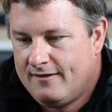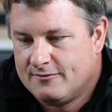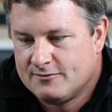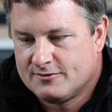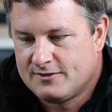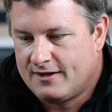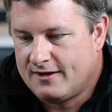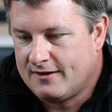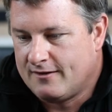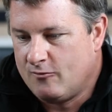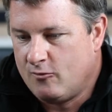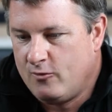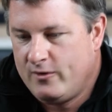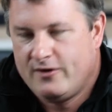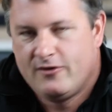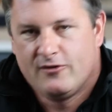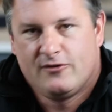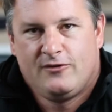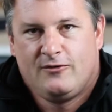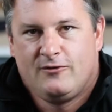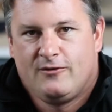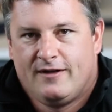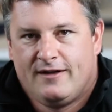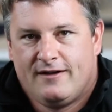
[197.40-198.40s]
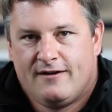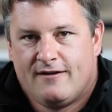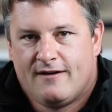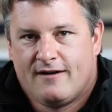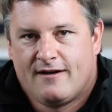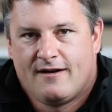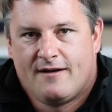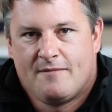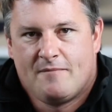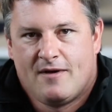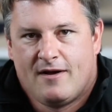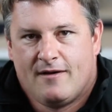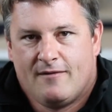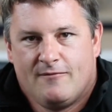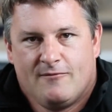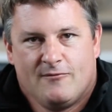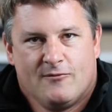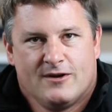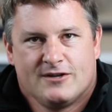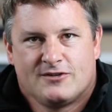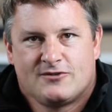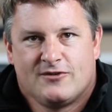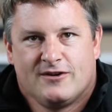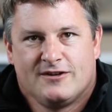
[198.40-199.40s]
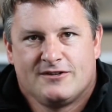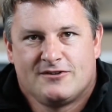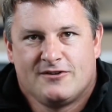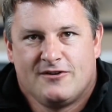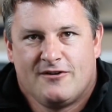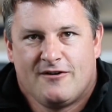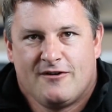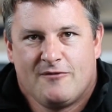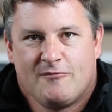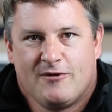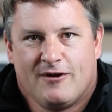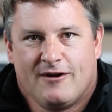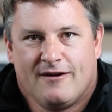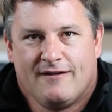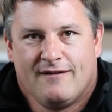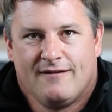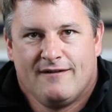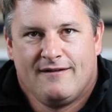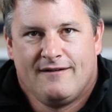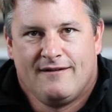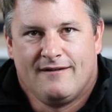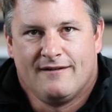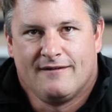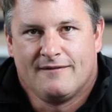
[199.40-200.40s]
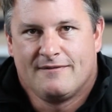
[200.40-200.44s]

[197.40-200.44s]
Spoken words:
it was like a week or two later, I got my restoration hardware